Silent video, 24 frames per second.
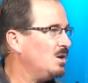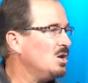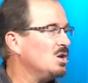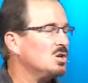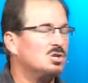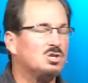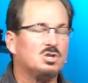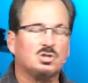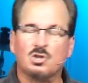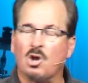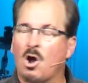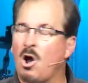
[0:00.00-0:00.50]

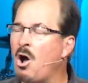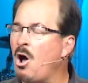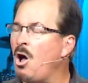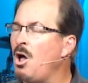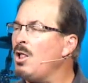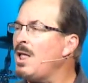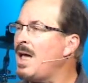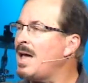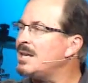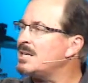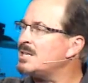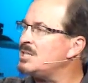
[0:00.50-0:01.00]
Saul
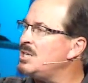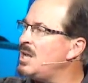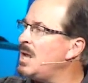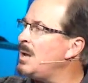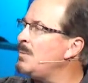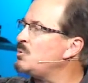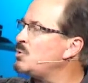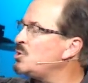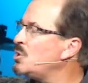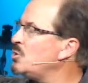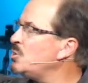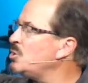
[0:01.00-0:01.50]
had his
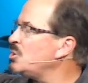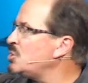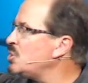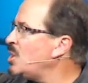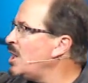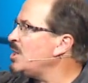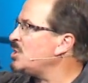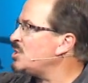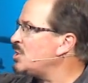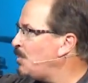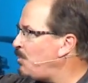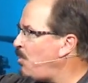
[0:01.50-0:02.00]
name ch-
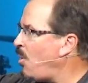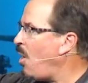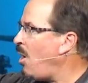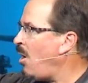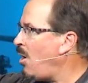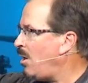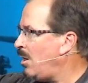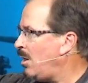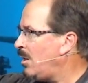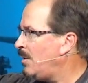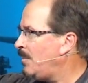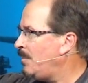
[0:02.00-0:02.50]
changed to
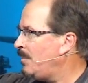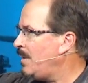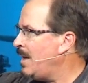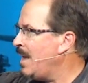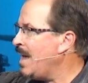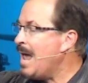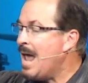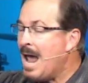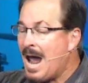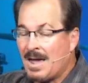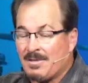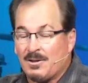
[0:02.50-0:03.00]
Paul.
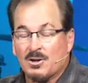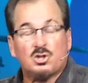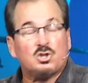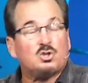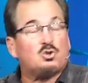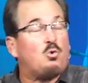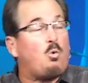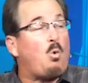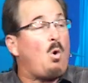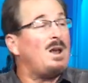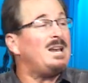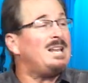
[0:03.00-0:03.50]
And there's
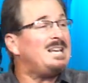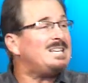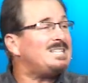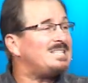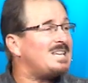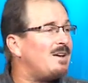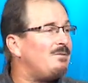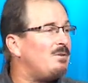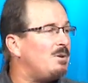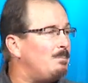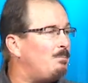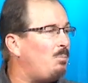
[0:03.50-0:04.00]

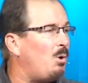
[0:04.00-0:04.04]
27